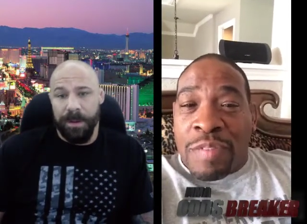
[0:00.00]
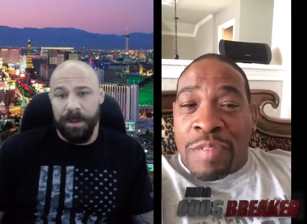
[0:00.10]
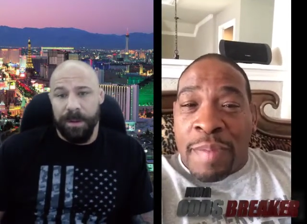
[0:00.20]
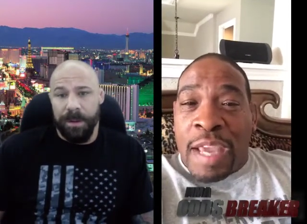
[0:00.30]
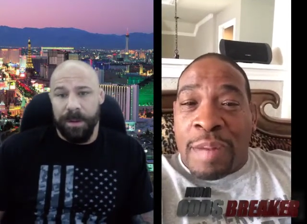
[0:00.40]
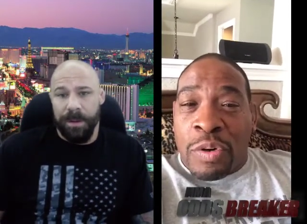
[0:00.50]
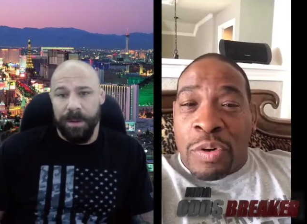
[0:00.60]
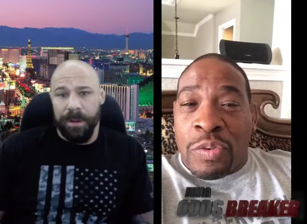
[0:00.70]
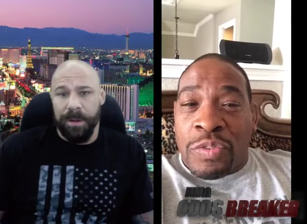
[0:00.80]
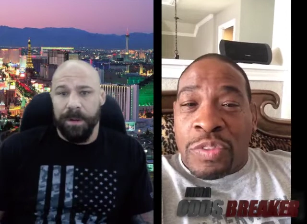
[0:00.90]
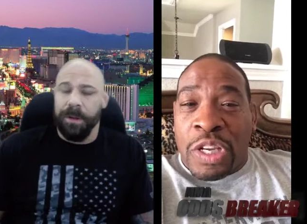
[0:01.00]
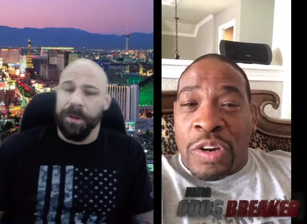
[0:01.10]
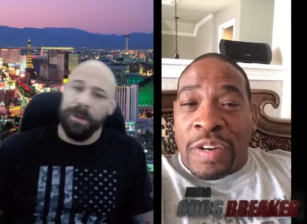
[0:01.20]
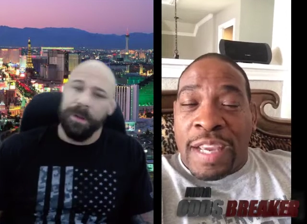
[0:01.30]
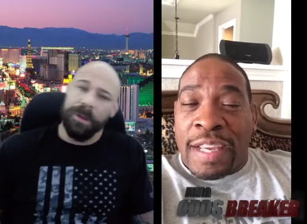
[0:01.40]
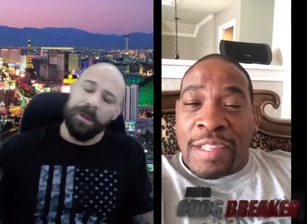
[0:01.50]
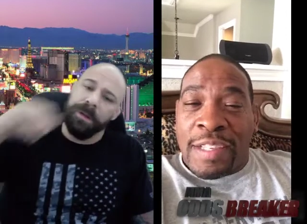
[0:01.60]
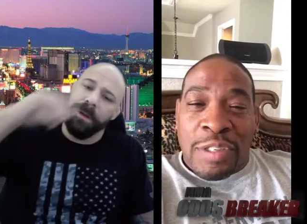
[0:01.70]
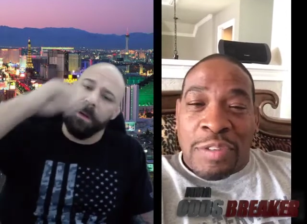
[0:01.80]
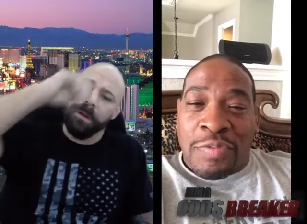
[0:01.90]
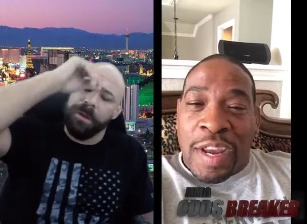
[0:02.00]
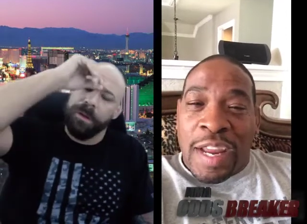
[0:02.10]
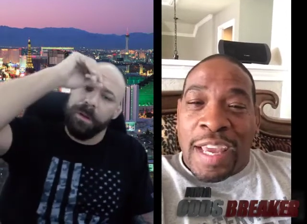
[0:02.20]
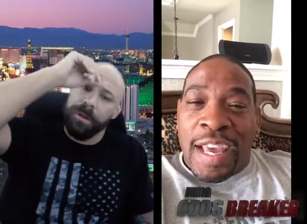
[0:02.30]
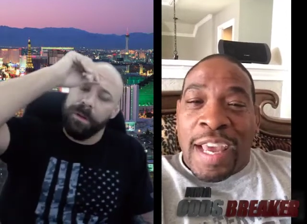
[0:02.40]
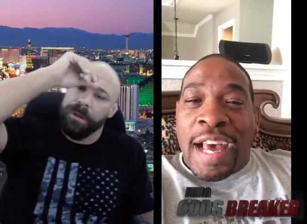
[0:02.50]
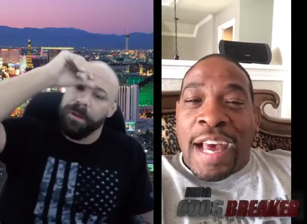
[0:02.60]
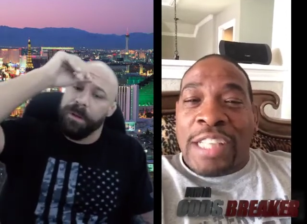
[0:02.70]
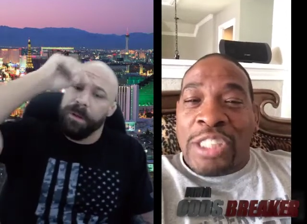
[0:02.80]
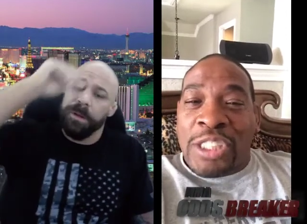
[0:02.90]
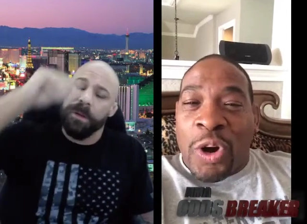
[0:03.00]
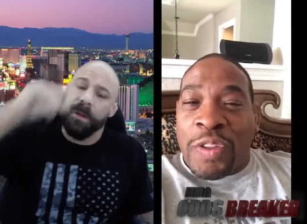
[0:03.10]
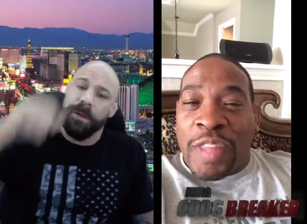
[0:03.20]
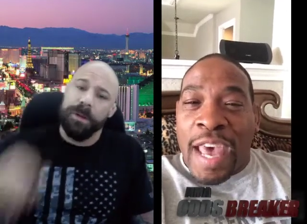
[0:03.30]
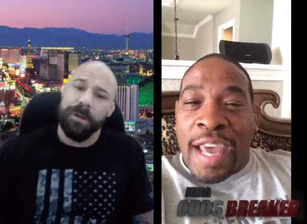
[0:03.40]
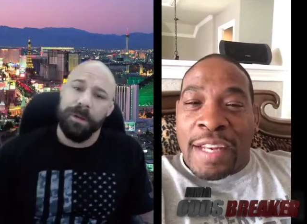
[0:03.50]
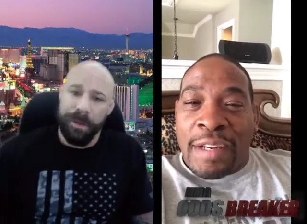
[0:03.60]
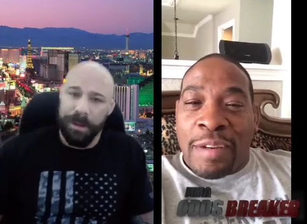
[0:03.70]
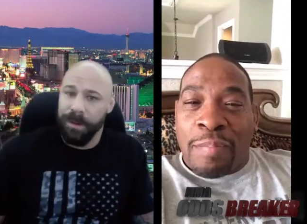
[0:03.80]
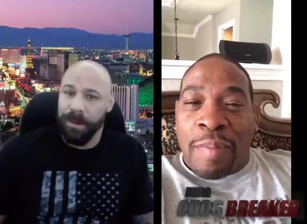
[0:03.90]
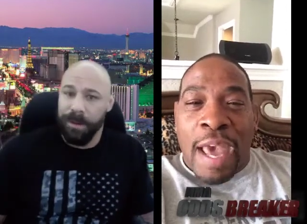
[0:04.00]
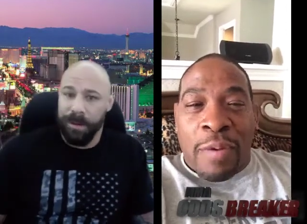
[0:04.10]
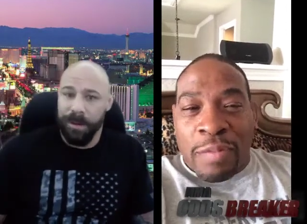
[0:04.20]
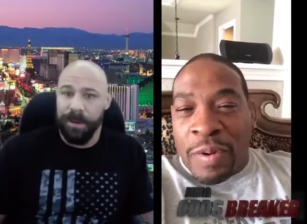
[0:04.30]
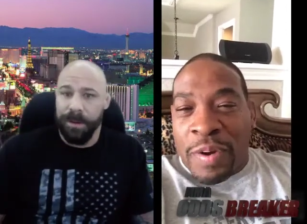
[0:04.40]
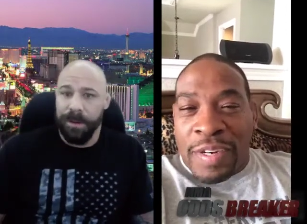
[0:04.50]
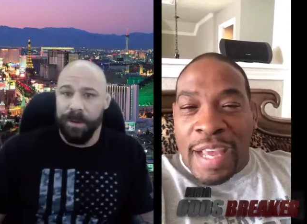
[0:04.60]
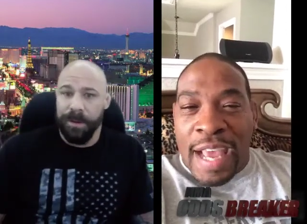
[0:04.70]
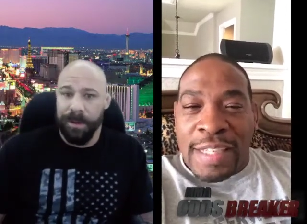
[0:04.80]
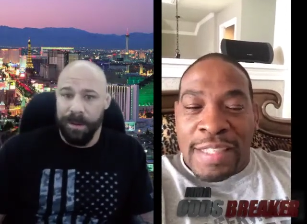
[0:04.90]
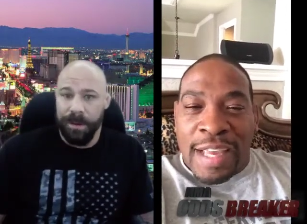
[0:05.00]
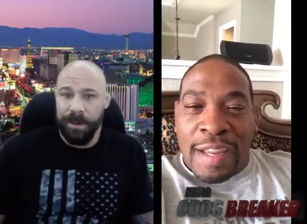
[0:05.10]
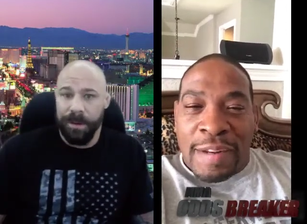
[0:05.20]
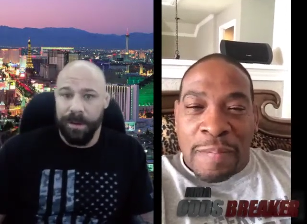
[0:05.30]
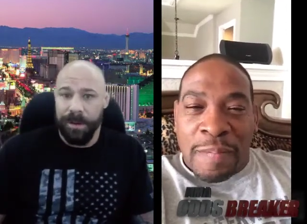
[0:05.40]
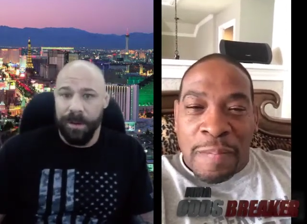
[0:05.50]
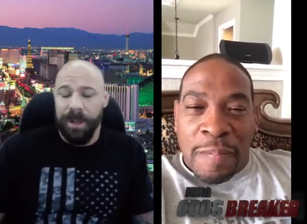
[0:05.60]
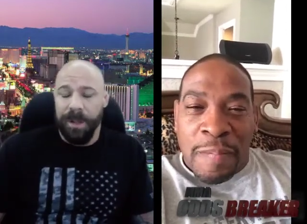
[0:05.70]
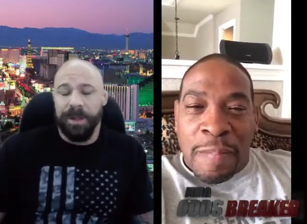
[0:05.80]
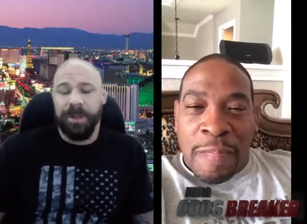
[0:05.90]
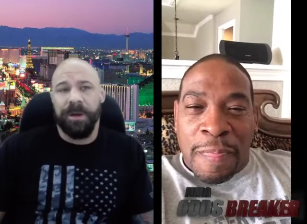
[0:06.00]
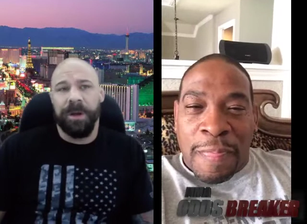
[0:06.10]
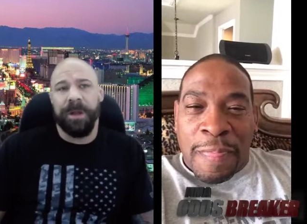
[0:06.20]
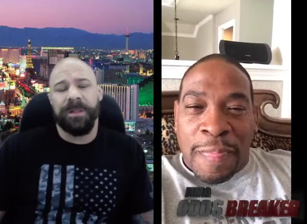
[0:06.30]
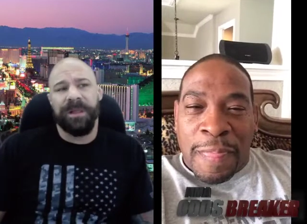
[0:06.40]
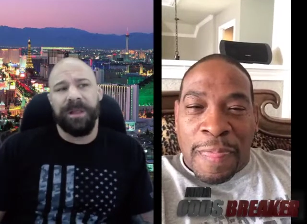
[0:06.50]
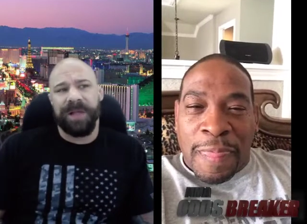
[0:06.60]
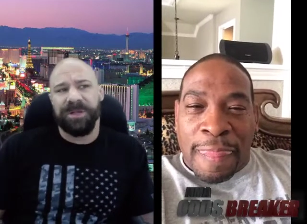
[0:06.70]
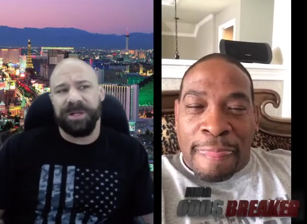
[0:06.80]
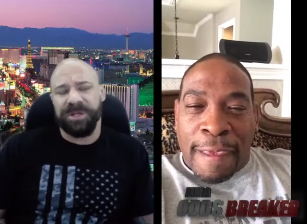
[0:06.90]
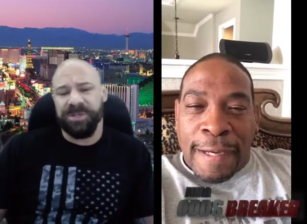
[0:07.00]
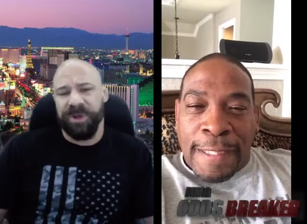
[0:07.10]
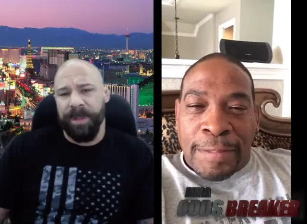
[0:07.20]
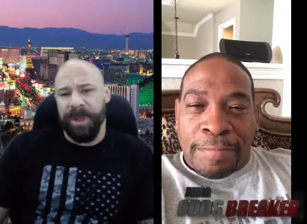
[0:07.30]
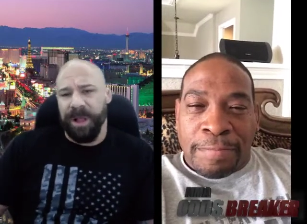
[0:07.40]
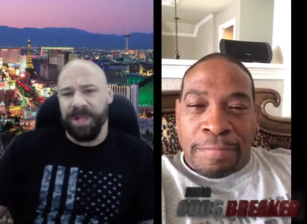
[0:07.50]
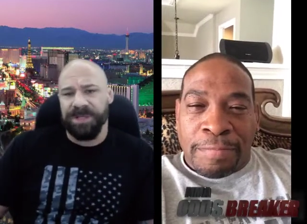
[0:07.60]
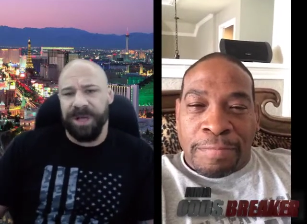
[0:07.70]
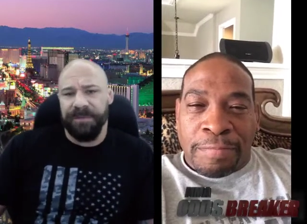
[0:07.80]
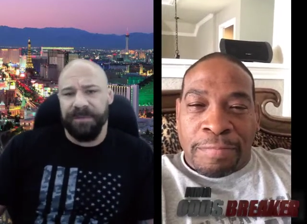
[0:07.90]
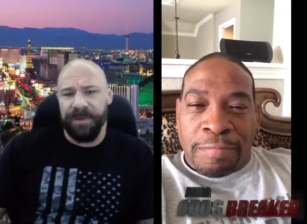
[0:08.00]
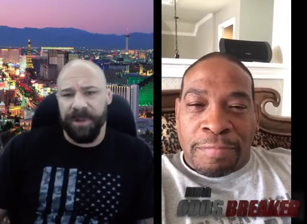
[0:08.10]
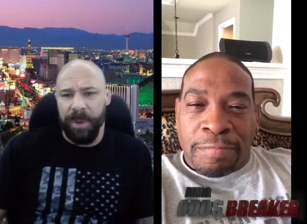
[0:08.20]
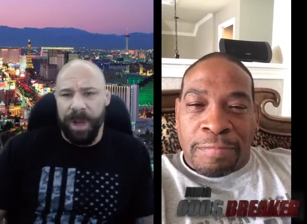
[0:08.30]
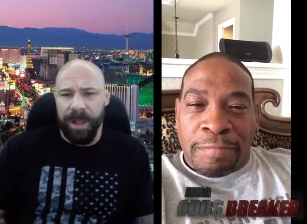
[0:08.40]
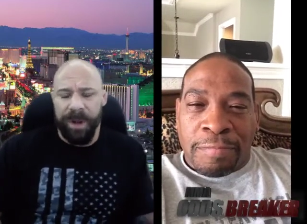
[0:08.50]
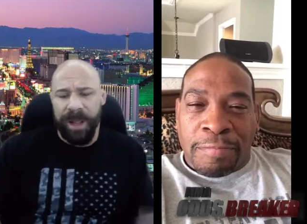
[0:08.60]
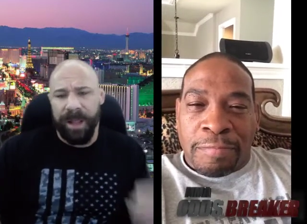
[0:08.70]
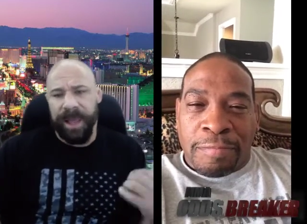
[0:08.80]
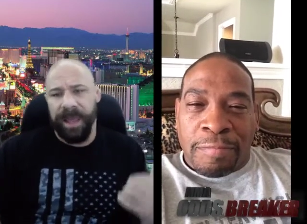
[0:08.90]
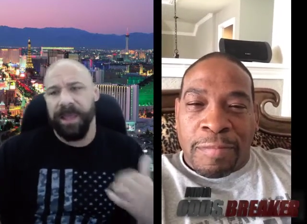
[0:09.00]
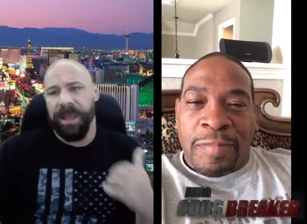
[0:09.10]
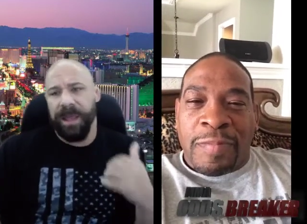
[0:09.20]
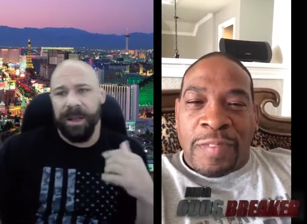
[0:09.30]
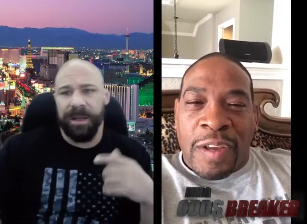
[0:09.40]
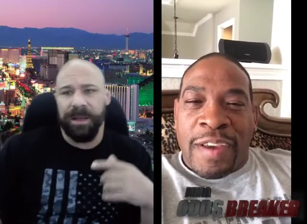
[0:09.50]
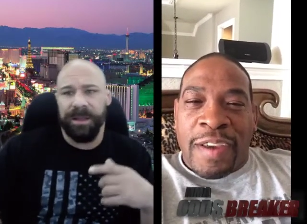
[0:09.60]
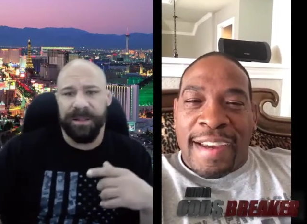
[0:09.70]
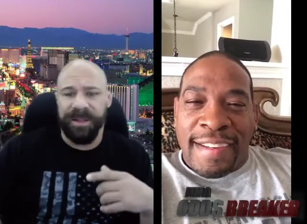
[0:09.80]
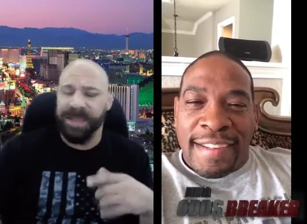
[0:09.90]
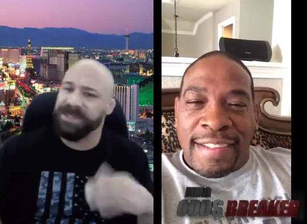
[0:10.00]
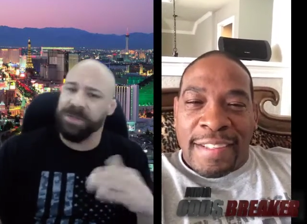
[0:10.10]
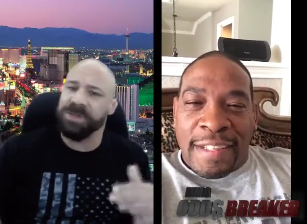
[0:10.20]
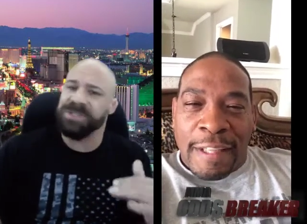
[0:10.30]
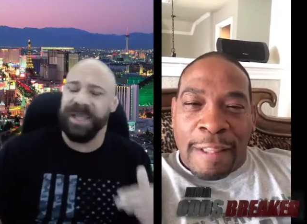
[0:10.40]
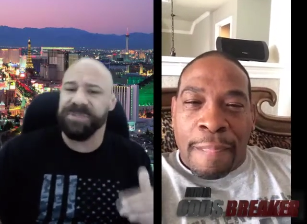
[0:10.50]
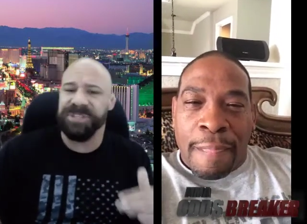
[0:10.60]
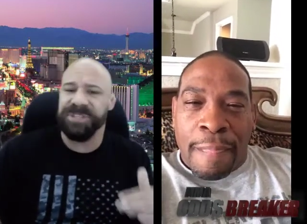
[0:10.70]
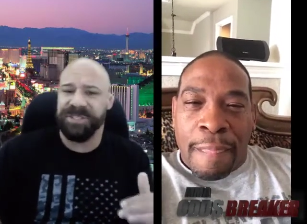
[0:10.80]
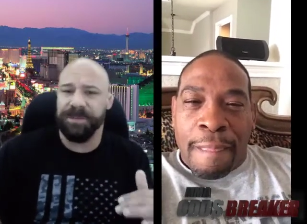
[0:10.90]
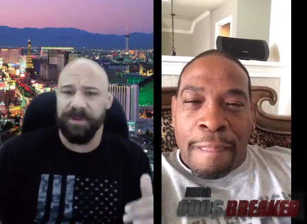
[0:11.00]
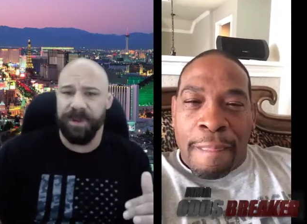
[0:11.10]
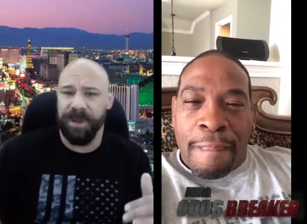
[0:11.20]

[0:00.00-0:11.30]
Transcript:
Speaker 1: of his main moves, you know. And I, it's just funny. I showed that back when we were in Dagestan.
Speaker 2: There, are, I talked to Sergei Beloglazov a little while ago in L.A. and oh, yeah? they still do the same system over there,